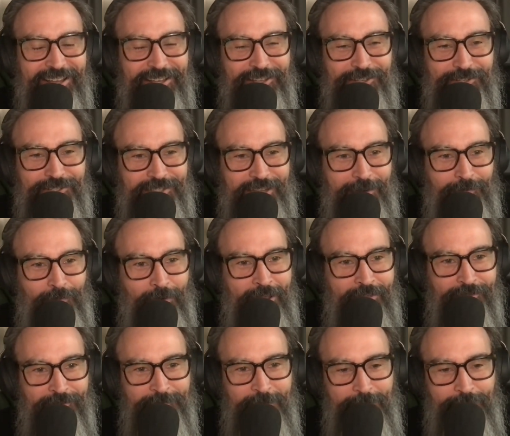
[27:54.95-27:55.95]
You stab right
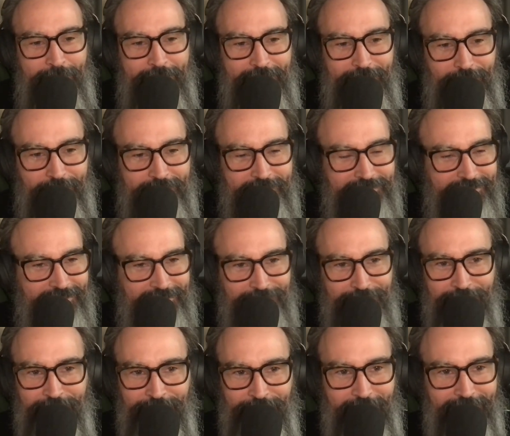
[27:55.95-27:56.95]
through my pancreas, and
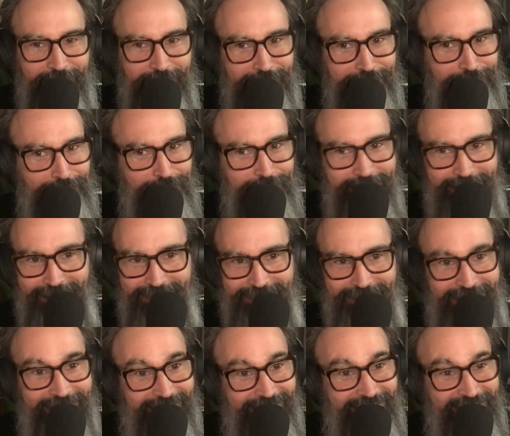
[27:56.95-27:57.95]
you don't know how delicious that
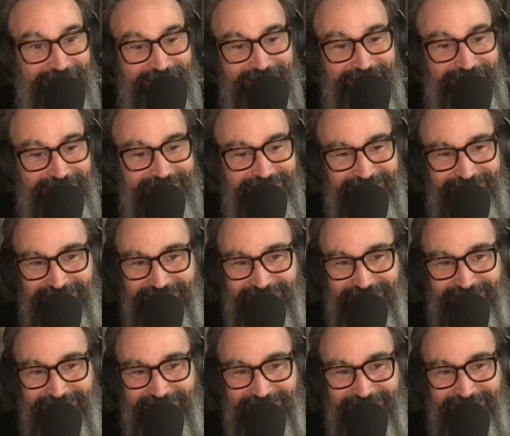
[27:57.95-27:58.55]
thing is.